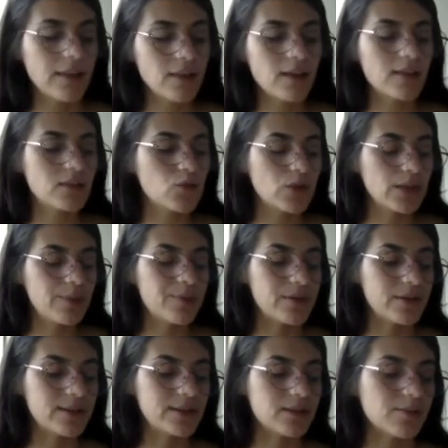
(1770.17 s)
I think it's really
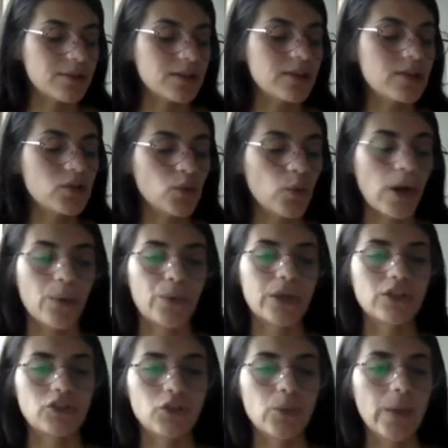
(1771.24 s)
pretty similar to what
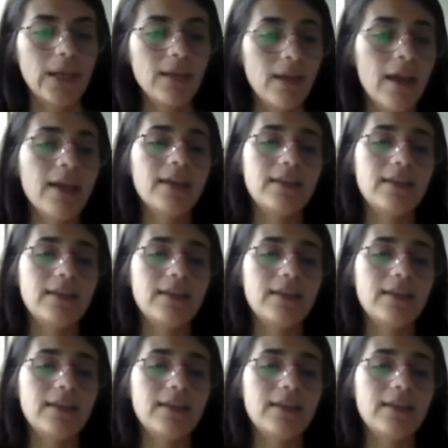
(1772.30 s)
we're doing.